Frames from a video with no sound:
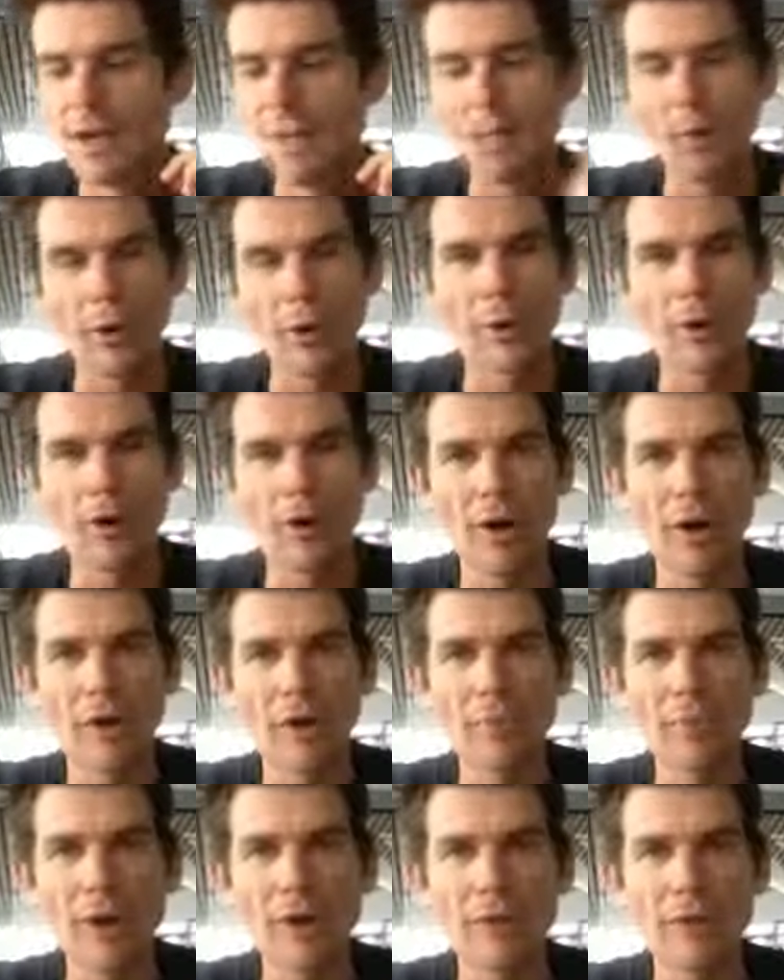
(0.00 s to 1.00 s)
bottom
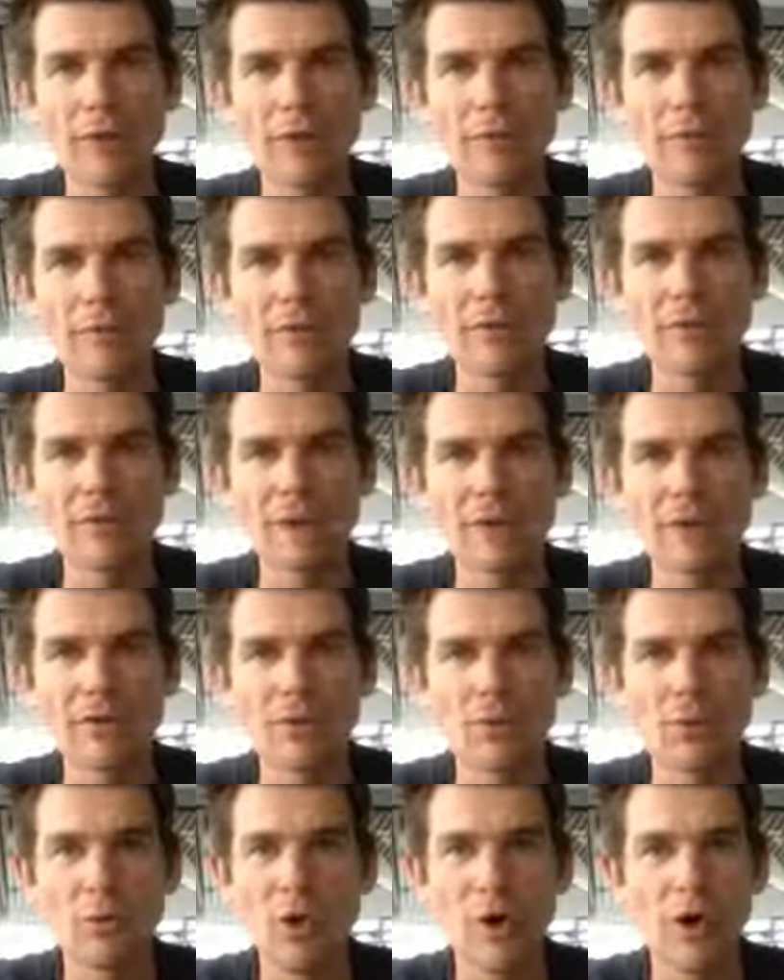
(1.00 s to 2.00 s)
line, B12
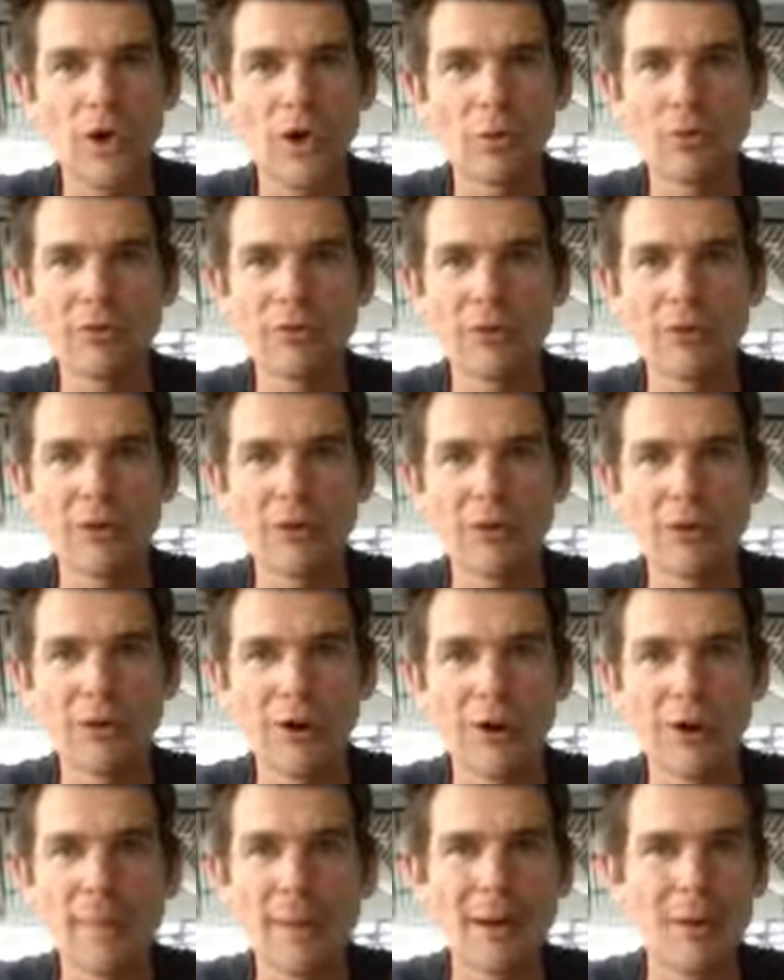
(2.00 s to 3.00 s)
injections work 100% of the
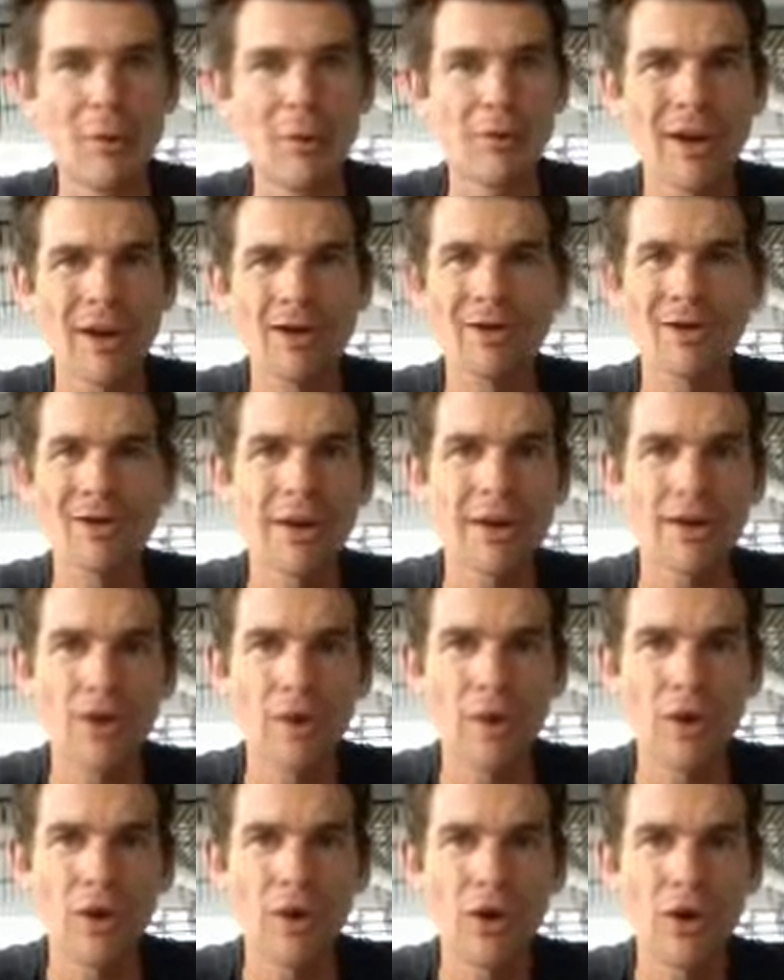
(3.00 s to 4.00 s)
time. Animal products never
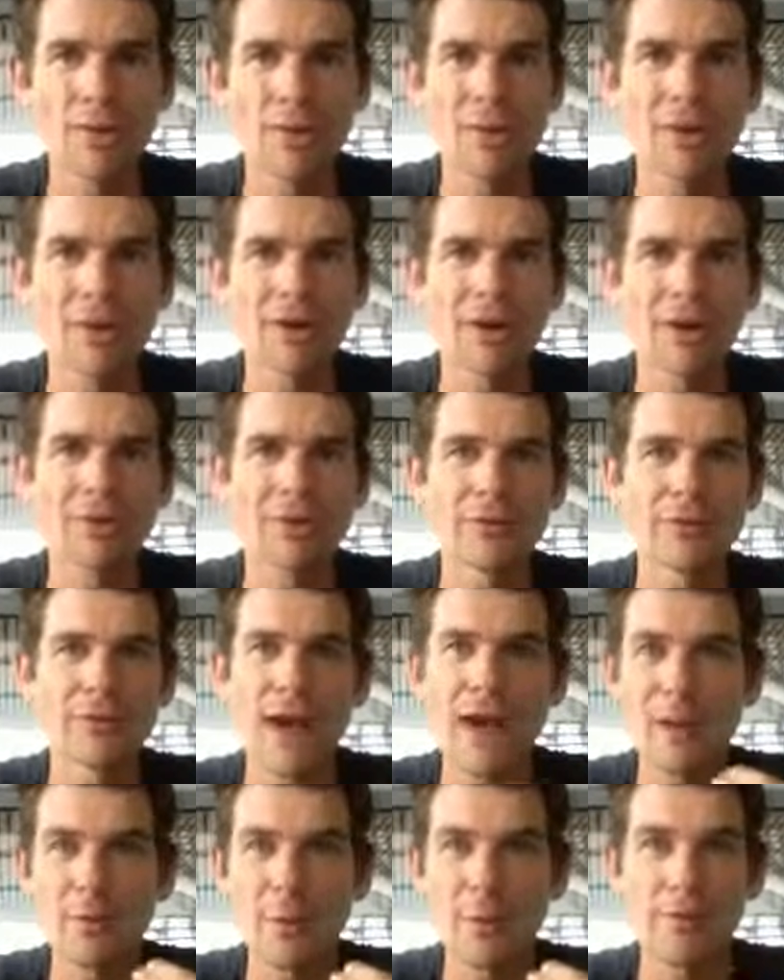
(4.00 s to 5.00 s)
work, because if
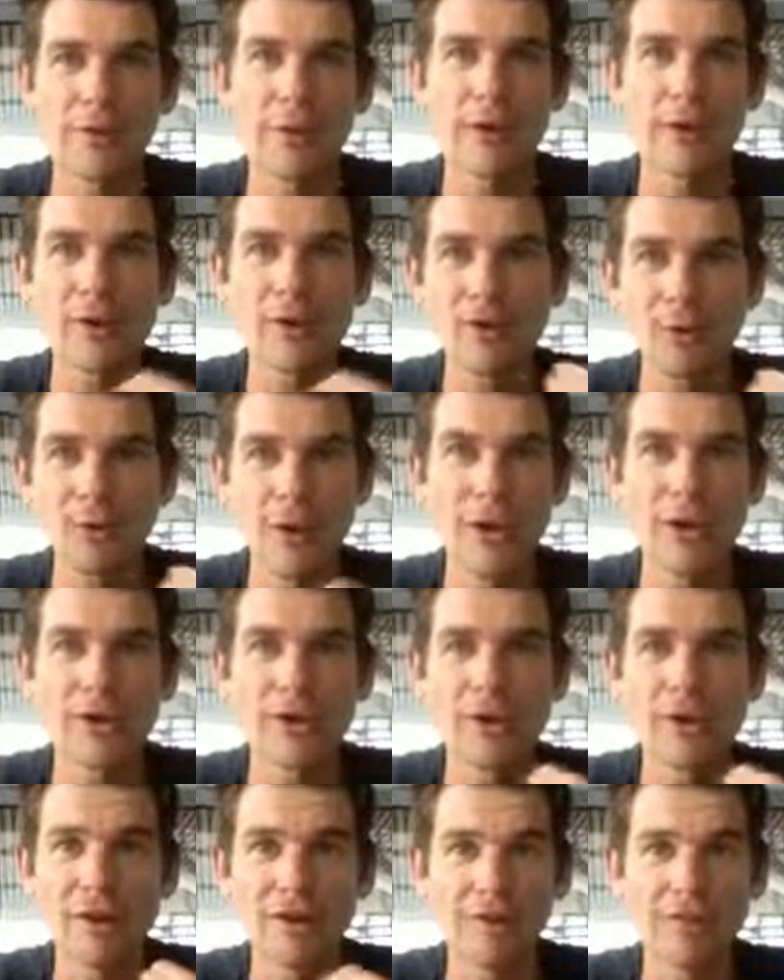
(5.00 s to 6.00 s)
animal products
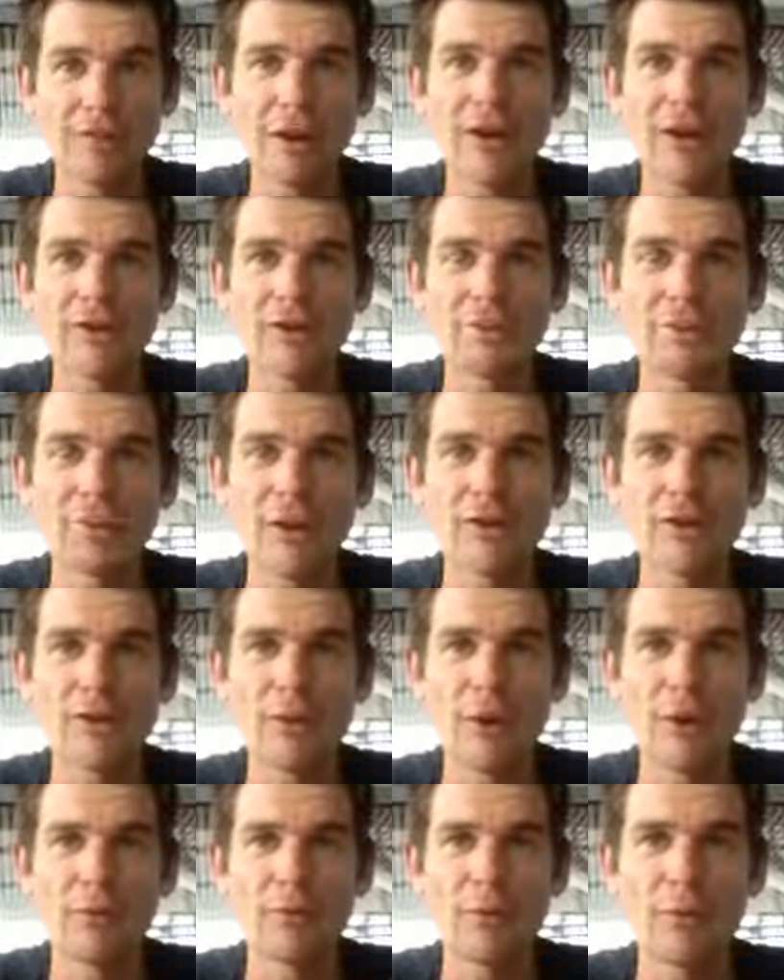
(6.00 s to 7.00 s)
worked in raising
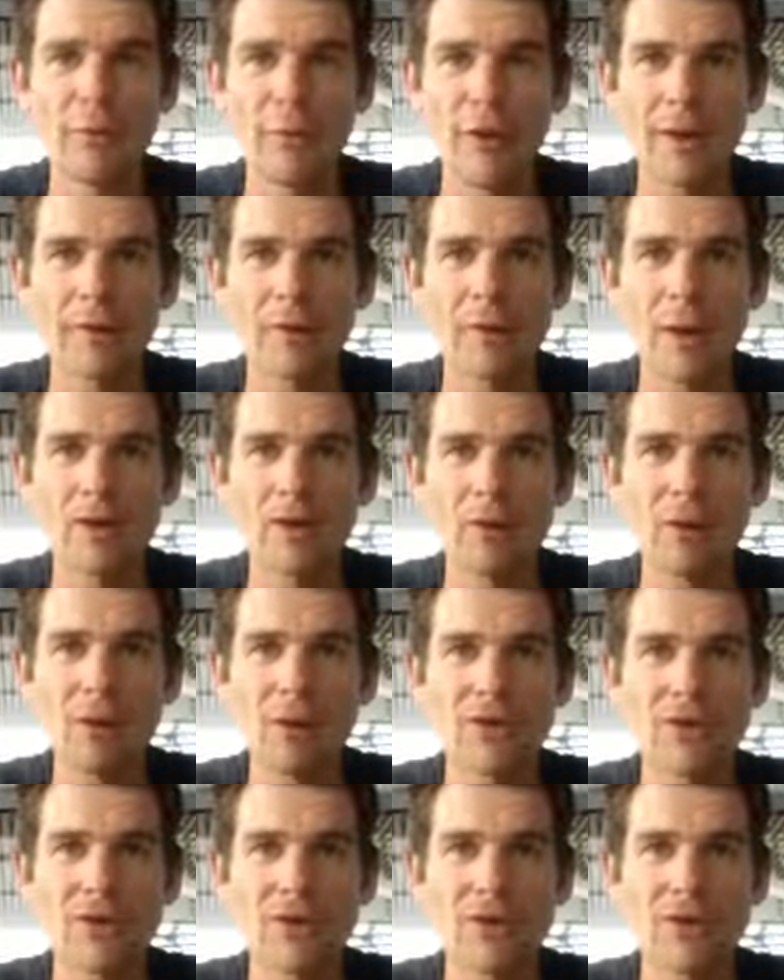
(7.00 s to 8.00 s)
B12 and preventing B12
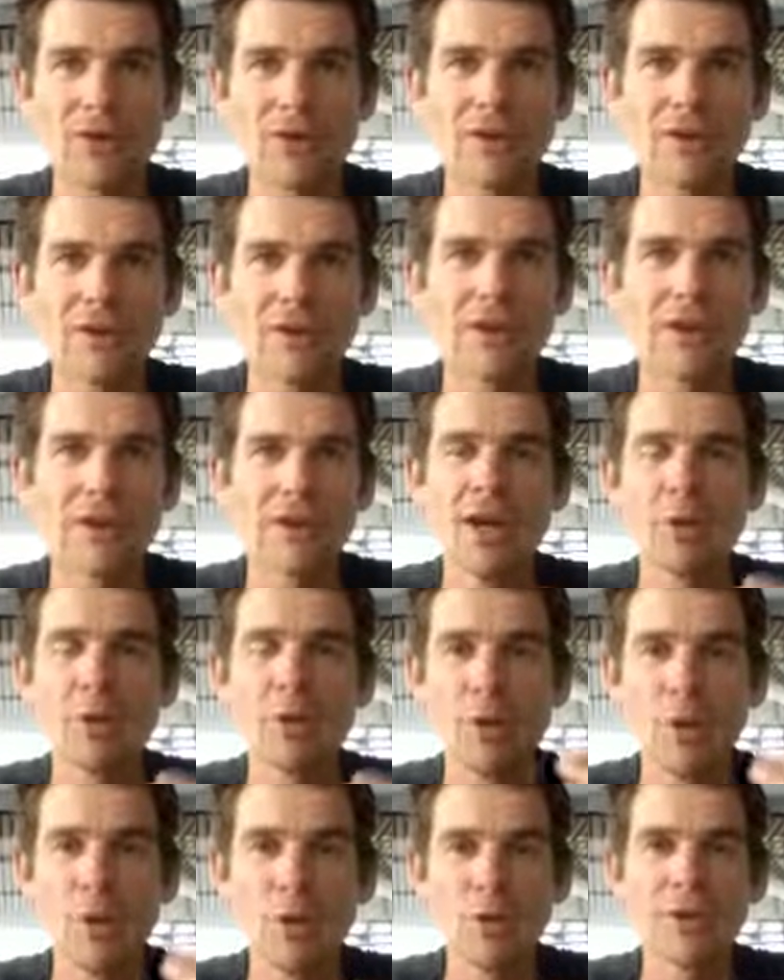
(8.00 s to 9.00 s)
deficiencies,
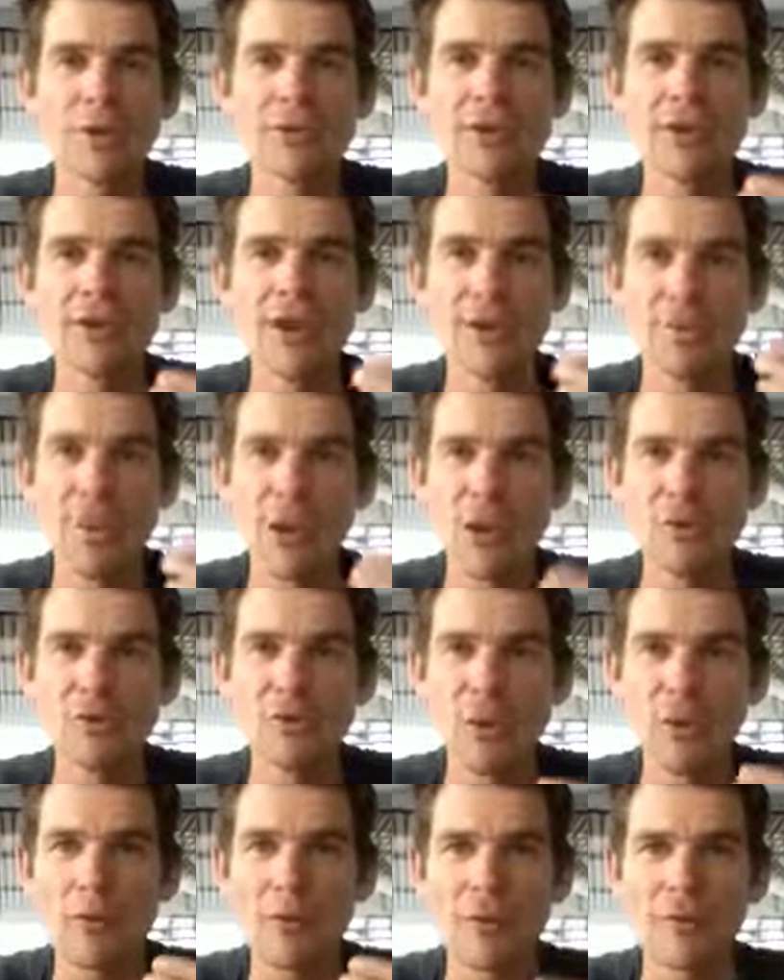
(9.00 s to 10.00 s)
we wouldn't see
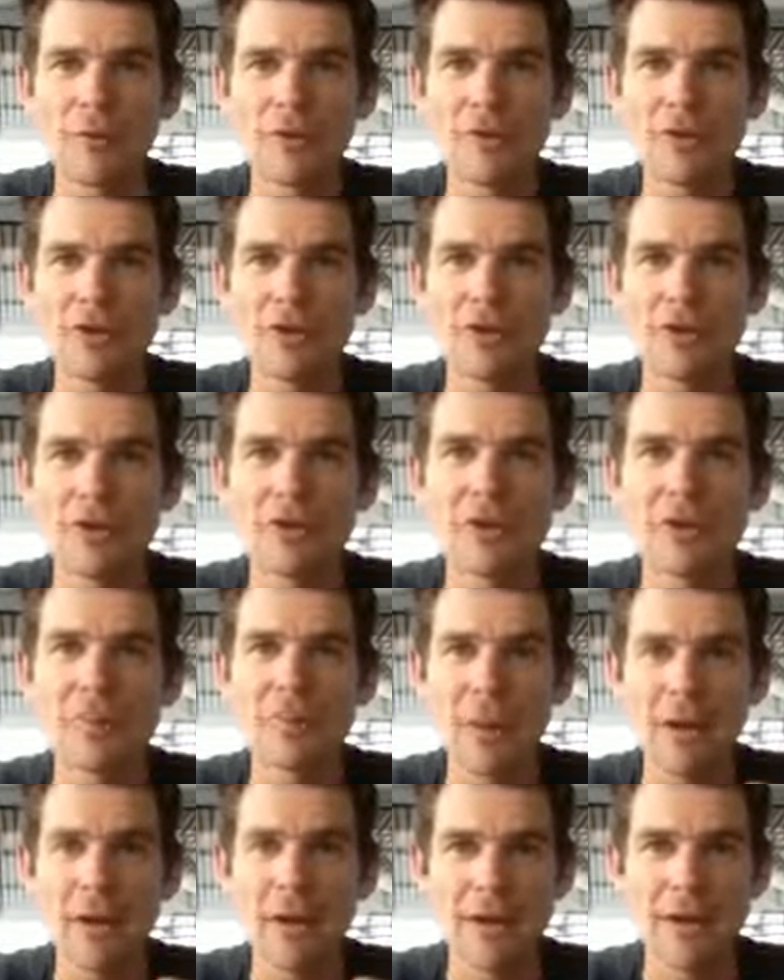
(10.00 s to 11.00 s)
B12 deficiencies in
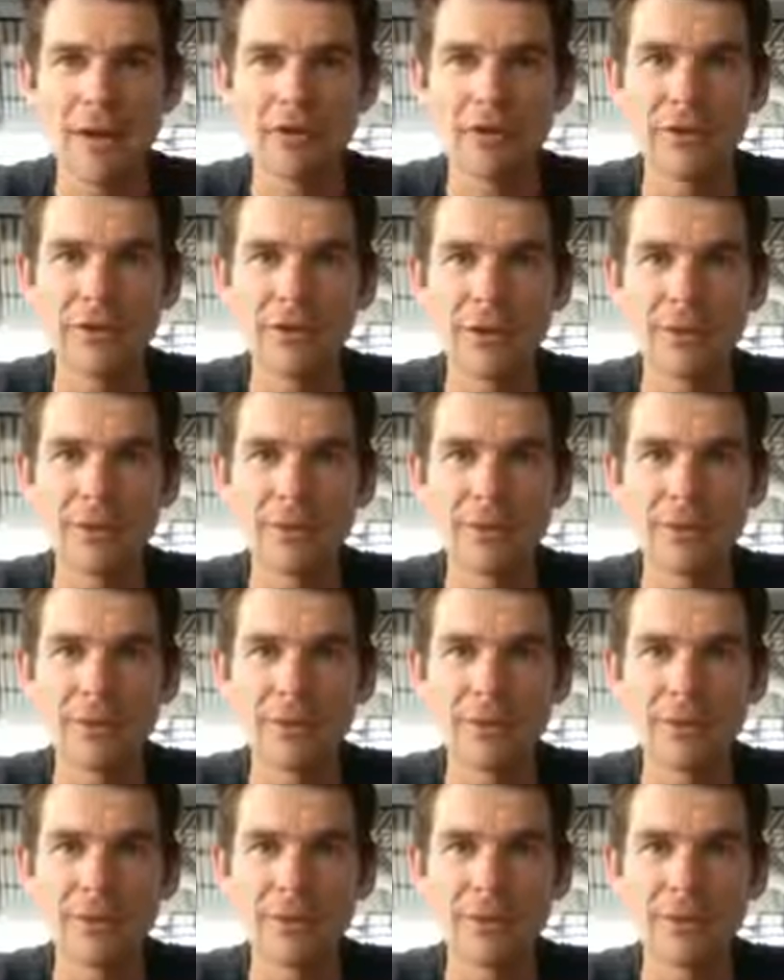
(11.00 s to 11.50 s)
meat eaters.